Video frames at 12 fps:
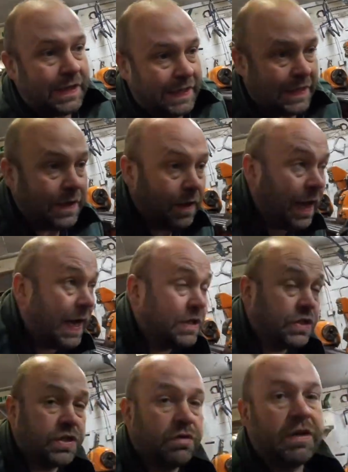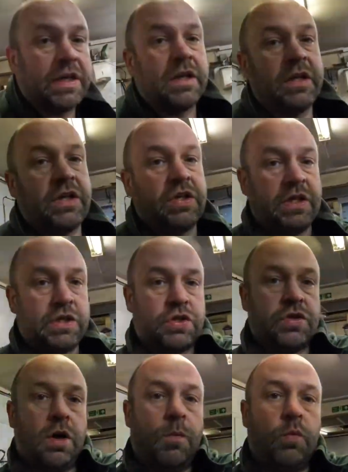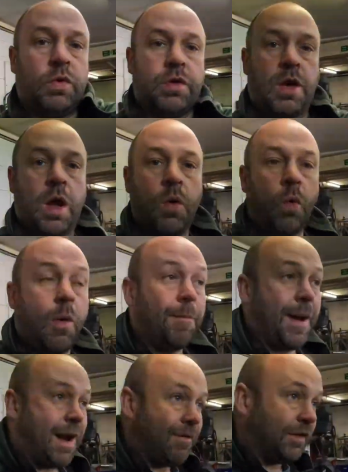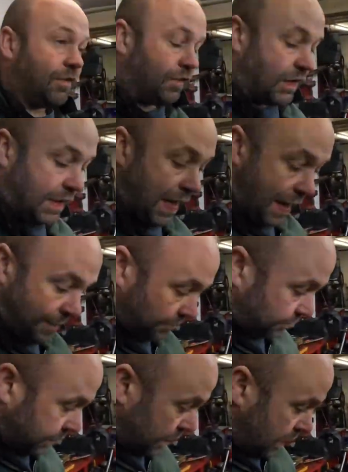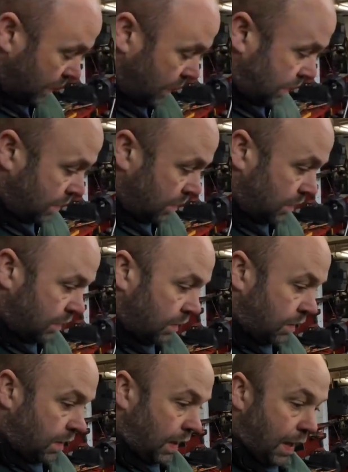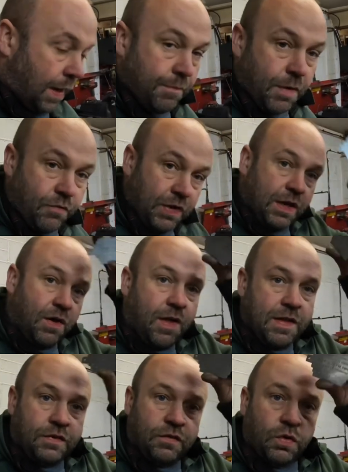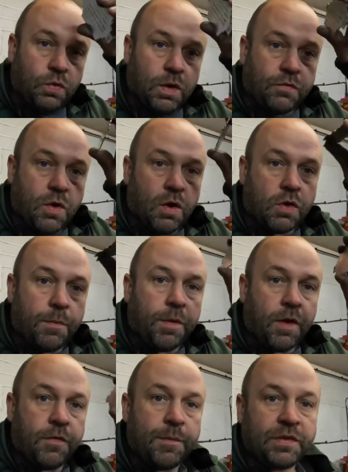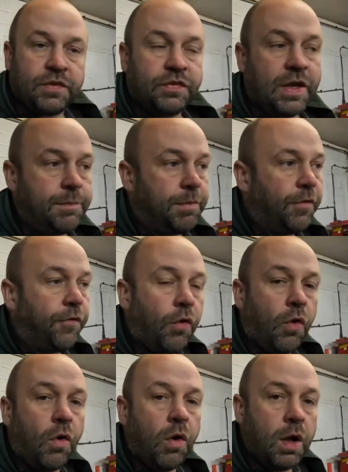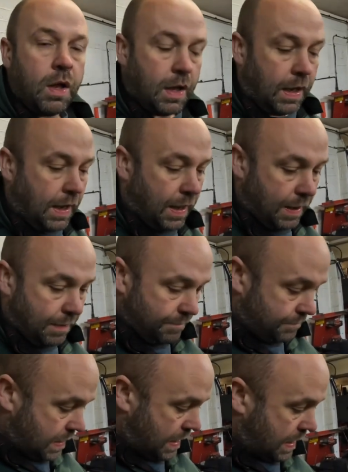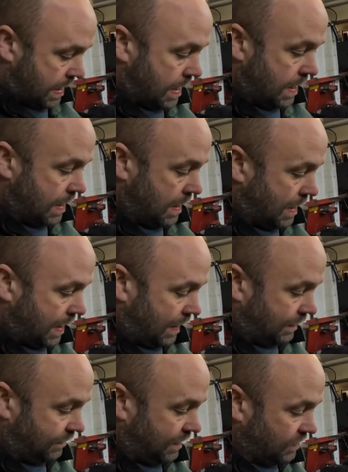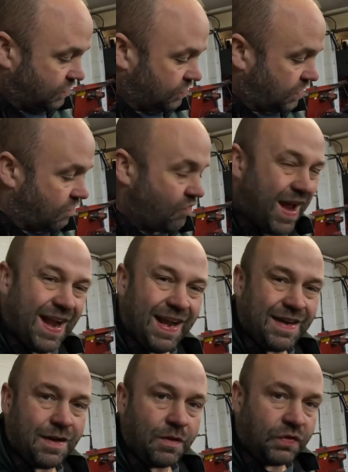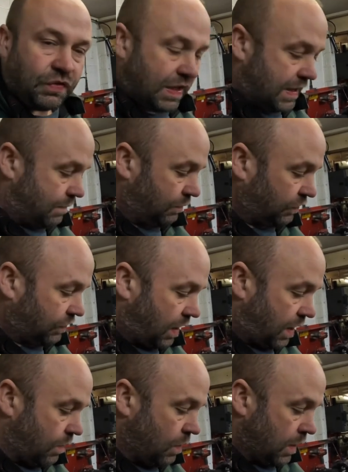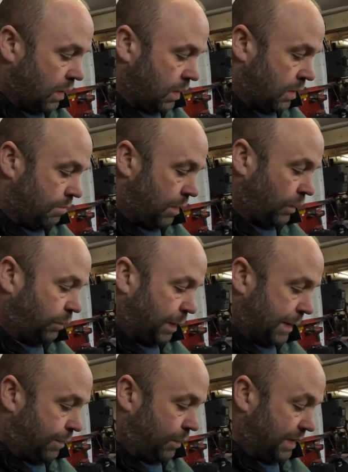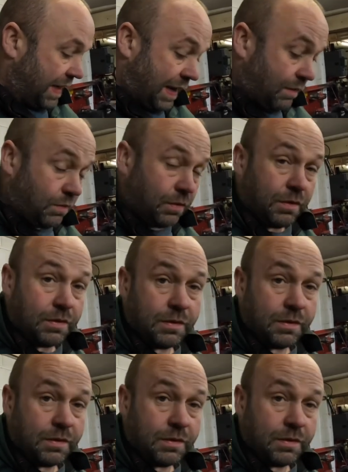the engine reconditioning shop would know what bearings to get. I really like this tool. I've got a couple of them, as I said before. And they're just so rare now, you don't see them. So most people now